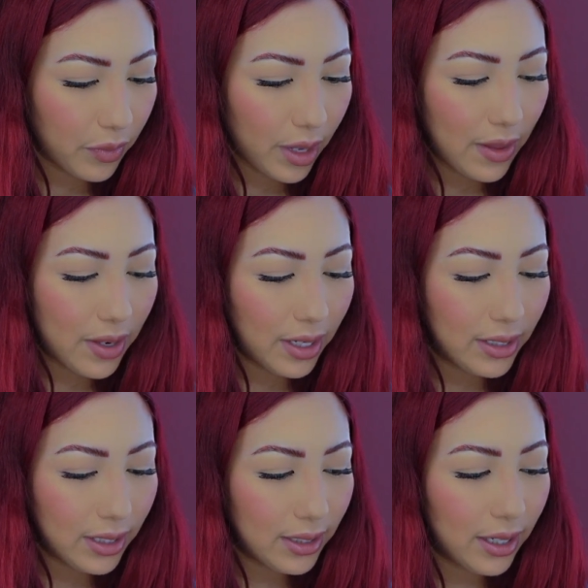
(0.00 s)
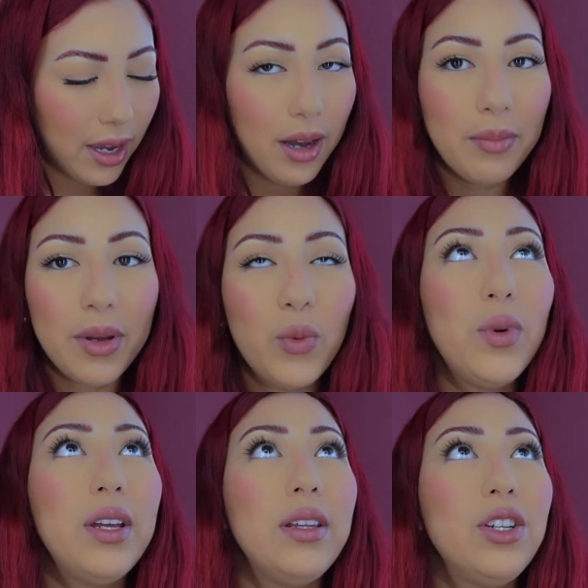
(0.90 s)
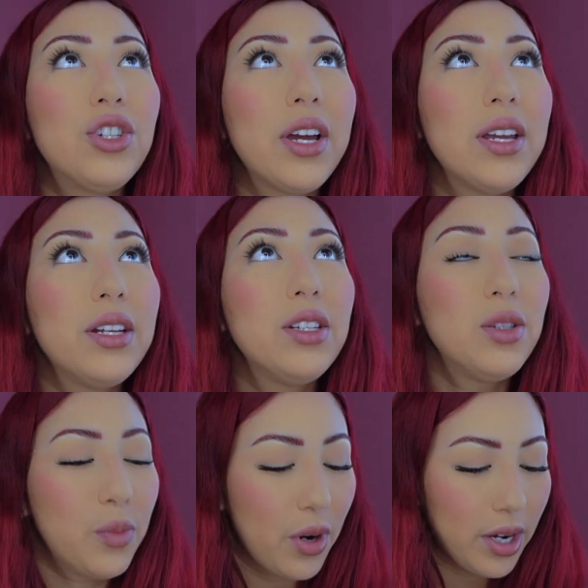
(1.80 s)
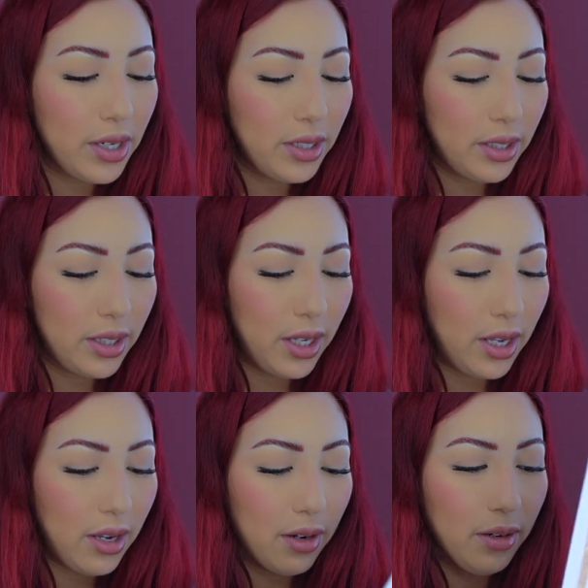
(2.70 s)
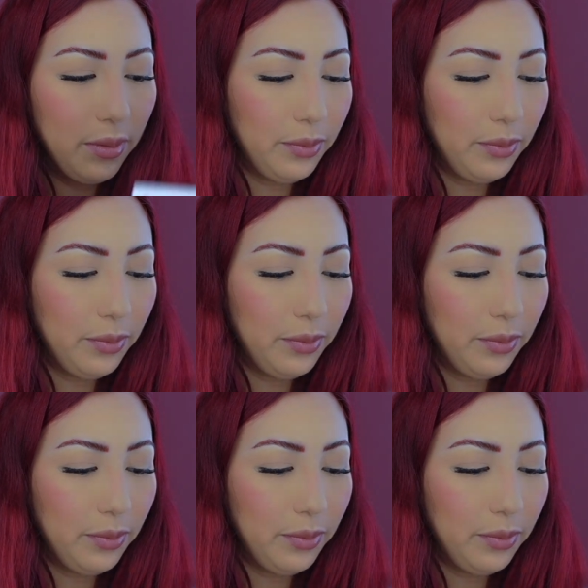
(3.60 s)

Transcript: and then I did set up my weekly check-in spreads here,